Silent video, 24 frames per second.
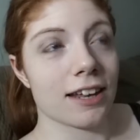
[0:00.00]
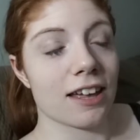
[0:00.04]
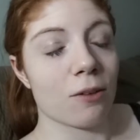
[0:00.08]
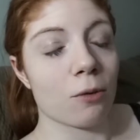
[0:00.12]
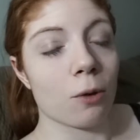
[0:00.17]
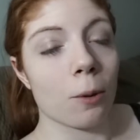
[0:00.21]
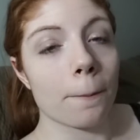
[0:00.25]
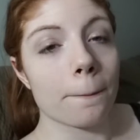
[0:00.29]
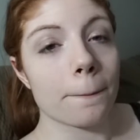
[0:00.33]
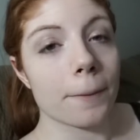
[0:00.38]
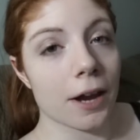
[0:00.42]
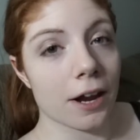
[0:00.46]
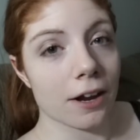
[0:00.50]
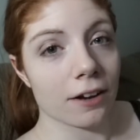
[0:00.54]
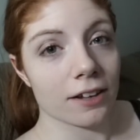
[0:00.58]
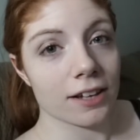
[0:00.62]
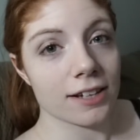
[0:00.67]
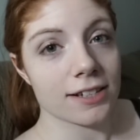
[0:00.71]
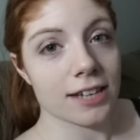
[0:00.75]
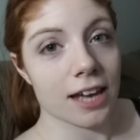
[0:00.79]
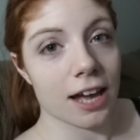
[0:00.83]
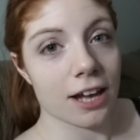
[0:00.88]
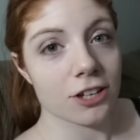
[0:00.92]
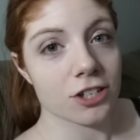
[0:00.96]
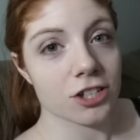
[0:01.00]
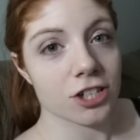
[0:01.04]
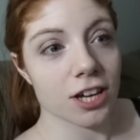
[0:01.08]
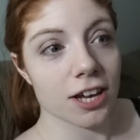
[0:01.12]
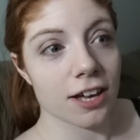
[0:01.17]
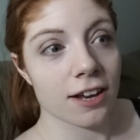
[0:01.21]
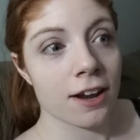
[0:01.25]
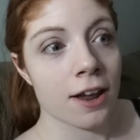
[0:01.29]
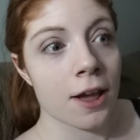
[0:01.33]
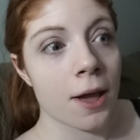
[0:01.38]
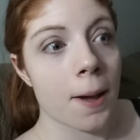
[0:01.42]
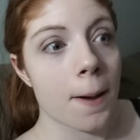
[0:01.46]
it, will barely touch
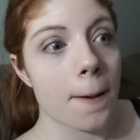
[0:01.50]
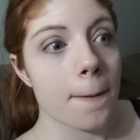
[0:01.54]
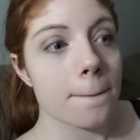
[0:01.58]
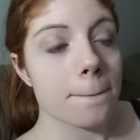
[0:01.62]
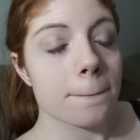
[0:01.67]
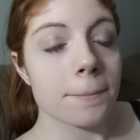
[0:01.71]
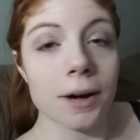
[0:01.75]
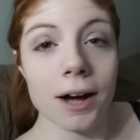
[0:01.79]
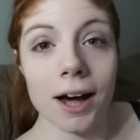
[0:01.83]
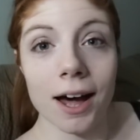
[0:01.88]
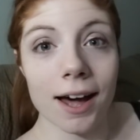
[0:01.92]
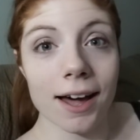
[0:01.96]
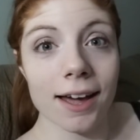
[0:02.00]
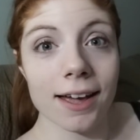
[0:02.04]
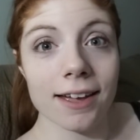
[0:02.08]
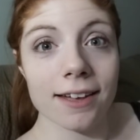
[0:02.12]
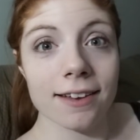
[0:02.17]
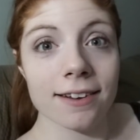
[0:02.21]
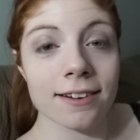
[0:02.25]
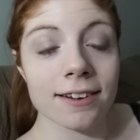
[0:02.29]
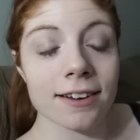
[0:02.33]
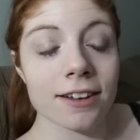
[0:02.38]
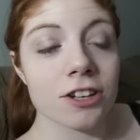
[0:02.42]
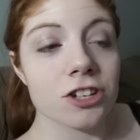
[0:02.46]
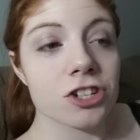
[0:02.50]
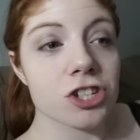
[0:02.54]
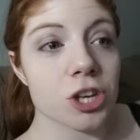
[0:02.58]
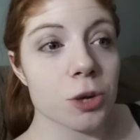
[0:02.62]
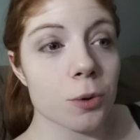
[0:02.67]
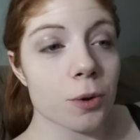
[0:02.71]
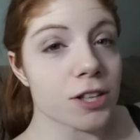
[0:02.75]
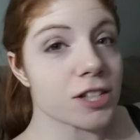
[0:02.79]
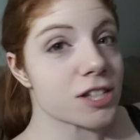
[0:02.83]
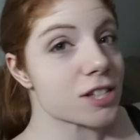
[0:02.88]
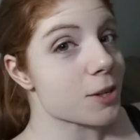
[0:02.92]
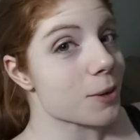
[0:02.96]
it. But
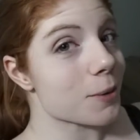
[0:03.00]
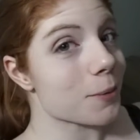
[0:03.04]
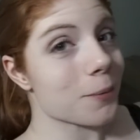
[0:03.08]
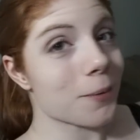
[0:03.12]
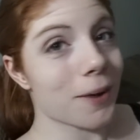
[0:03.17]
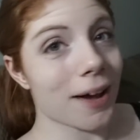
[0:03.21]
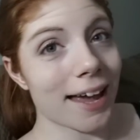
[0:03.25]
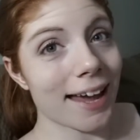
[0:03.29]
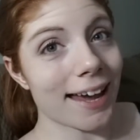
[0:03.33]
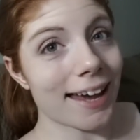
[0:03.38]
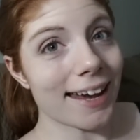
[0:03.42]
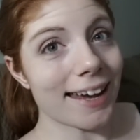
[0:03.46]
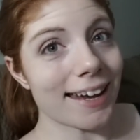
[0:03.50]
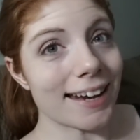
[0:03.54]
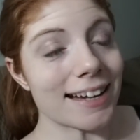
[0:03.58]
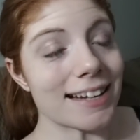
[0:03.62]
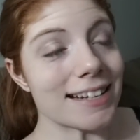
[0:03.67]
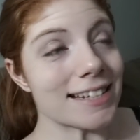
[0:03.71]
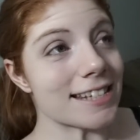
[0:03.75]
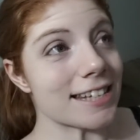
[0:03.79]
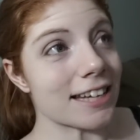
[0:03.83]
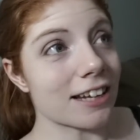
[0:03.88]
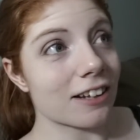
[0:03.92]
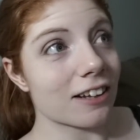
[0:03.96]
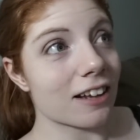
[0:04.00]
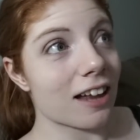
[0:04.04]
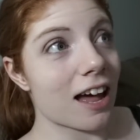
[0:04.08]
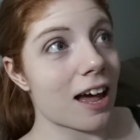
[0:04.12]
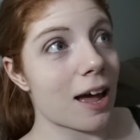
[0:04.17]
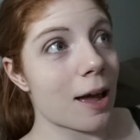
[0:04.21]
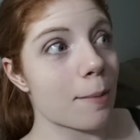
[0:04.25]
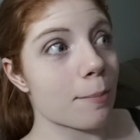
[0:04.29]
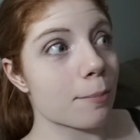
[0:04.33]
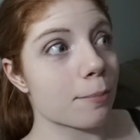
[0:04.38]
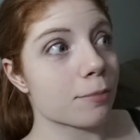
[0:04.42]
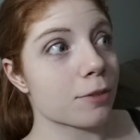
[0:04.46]
she wants to wait until
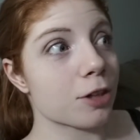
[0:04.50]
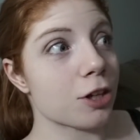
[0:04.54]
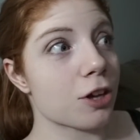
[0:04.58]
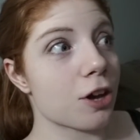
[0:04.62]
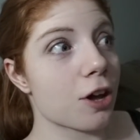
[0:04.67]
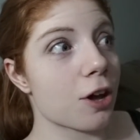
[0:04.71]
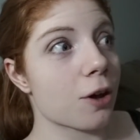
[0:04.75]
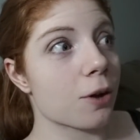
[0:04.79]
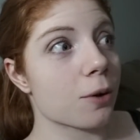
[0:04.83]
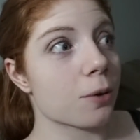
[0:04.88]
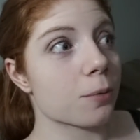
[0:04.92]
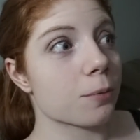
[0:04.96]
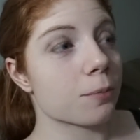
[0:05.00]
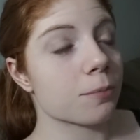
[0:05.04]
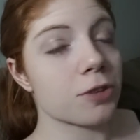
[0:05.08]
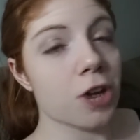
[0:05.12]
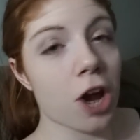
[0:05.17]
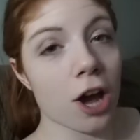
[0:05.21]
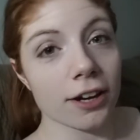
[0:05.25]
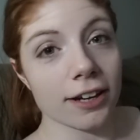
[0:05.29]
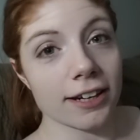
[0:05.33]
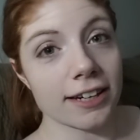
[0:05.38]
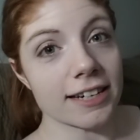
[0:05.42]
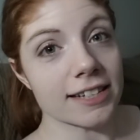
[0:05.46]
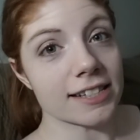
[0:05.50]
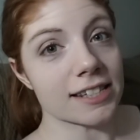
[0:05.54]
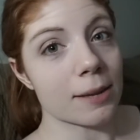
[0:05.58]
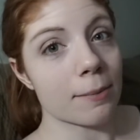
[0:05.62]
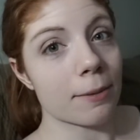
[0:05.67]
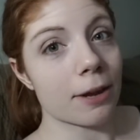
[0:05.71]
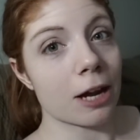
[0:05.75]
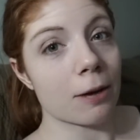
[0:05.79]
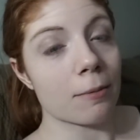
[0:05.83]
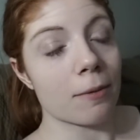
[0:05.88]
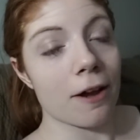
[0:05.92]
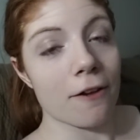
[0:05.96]
I'm, you know, talking to
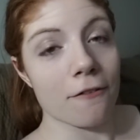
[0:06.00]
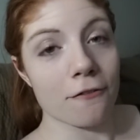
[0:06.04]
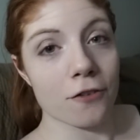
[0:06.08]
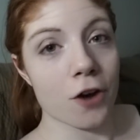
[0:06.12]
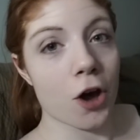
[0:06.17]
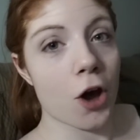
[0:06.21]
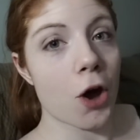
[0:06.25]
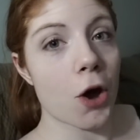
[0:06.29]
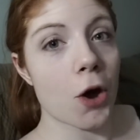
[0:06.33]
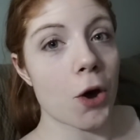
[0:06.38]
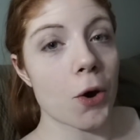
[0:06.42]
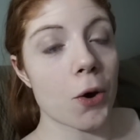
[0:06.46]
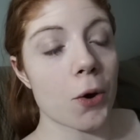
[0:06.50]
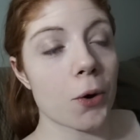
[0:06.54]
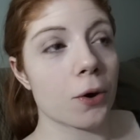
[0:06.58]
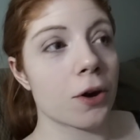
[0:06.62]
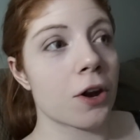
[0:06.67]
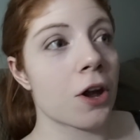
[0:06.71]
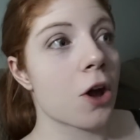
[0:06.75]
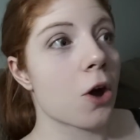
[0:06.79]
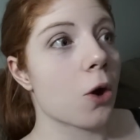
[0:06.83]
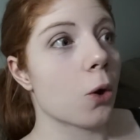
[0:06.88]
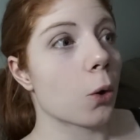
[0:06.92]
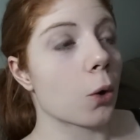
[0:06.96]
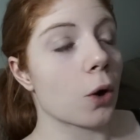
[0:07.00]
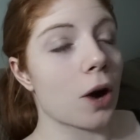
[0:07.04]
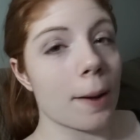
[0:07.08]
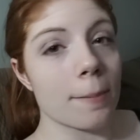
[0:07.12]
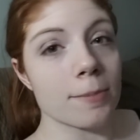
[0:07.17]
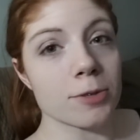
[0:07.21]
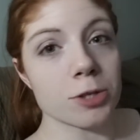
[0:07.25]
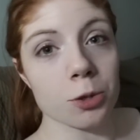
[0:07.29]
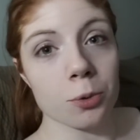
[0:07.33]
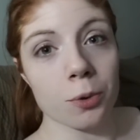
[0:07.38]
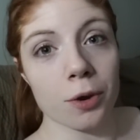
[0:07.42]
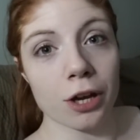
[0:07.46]
somebody on my phone, or
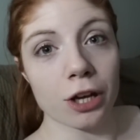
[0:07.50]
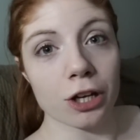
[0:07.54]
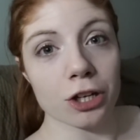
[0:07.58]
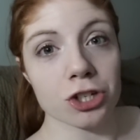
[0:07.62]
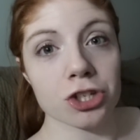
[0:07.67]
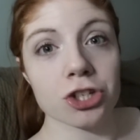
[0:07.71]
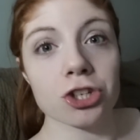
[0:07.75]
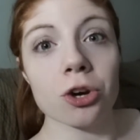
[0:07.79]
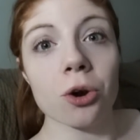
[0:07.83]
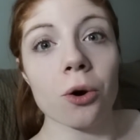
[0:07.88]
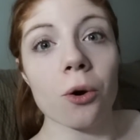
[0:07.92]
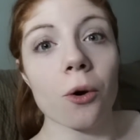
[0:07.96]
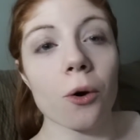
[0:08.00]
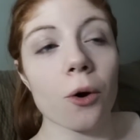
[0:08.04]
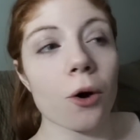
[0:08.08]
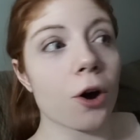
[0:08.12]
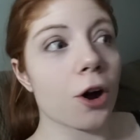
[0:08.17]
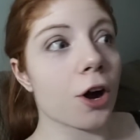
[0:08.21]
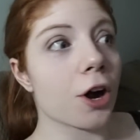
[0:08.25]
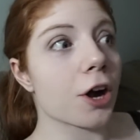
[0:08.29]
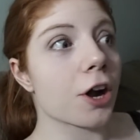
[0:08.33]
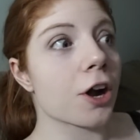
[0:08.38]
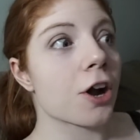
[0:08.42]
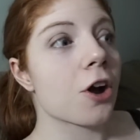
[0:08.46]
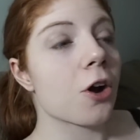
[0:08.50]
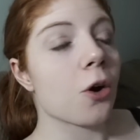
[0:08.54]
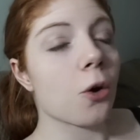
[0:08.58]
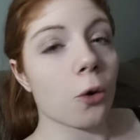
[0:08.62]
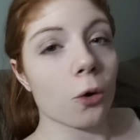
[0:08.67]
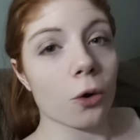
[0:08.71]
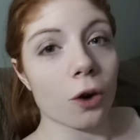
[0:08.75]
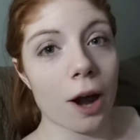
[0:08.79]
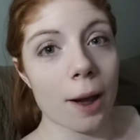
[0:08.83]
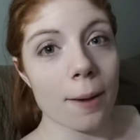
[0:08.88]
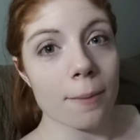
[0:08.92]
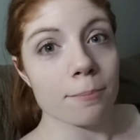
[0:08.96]
I'm doing a chore,
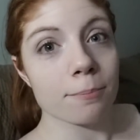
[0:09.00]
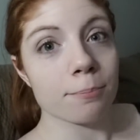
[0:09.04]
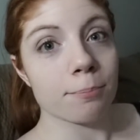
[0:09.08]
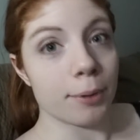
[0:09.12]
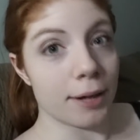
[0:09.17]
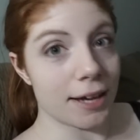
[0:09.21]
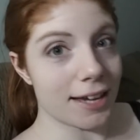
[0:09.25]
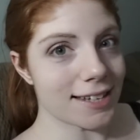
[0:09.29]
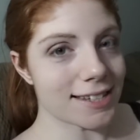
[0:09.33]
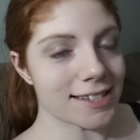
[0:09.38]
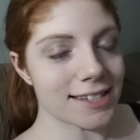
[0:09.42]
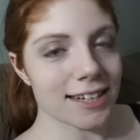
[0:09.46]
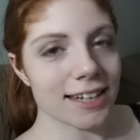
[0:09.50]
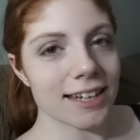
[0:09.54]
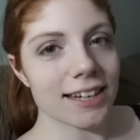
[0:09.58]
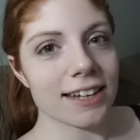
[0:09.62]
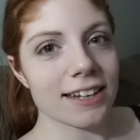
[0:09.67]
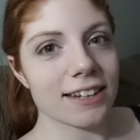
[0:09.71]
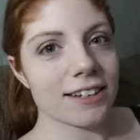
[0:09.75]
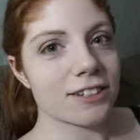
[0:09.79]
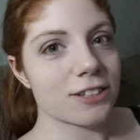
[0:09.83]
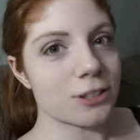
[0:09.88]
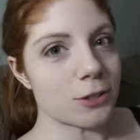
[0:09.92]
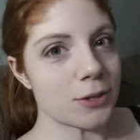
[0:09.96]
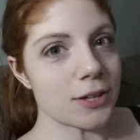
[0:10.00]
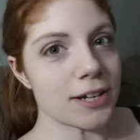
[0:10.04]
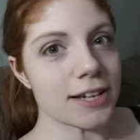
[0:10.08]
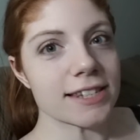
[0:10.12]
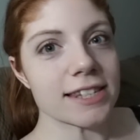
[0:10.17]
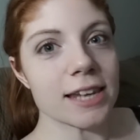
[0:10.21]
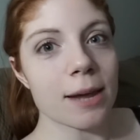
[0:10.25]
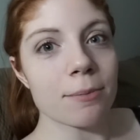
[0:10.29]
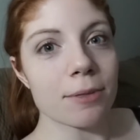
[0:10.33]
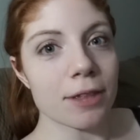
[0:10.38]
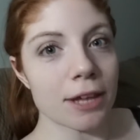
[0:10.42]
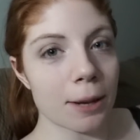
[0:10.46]
or I'm busy doing
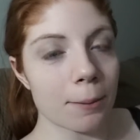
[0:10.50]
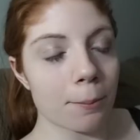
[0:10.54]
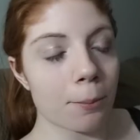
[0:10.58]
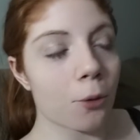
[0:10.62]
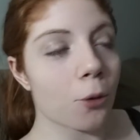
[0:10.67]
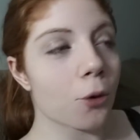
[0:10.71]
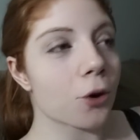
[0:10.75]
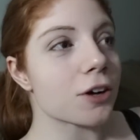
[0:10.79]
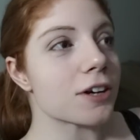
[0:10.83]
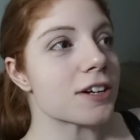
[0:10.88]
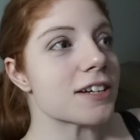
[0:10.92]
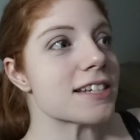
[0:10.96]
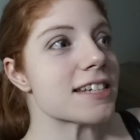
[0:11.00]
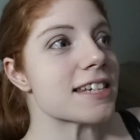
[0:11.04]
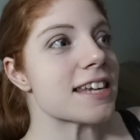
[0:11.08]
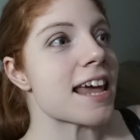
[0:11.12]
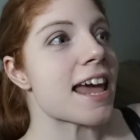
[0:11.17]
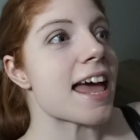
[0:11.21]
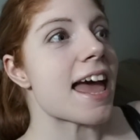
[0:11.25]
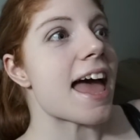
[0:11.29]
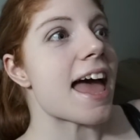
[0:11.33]
something important.